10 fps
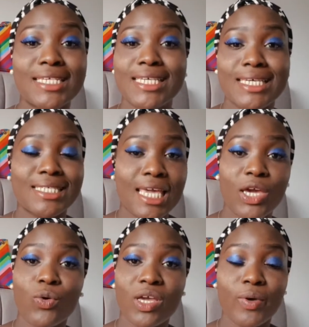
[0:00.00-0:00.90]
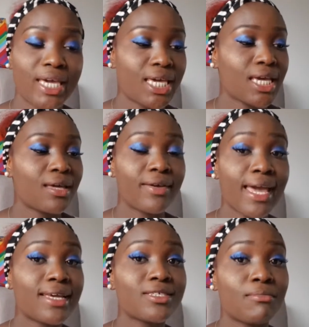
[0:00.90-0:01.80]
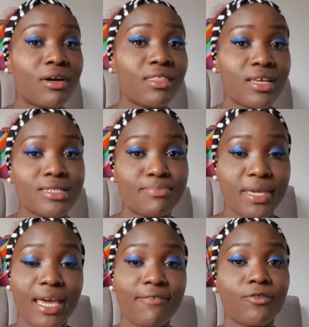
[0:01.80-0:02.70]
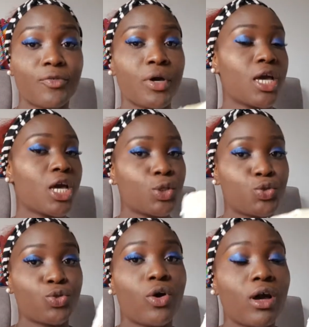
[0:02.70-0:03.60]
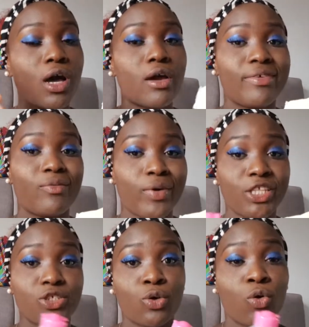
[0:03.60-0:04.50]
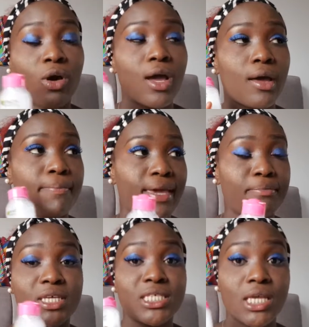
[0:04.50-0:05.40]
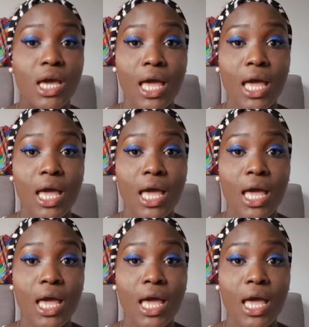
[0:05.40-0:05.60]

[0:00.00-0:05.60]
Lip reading: Easy, quick. Okay, so mothers, be careful. Do not re-wet your baby's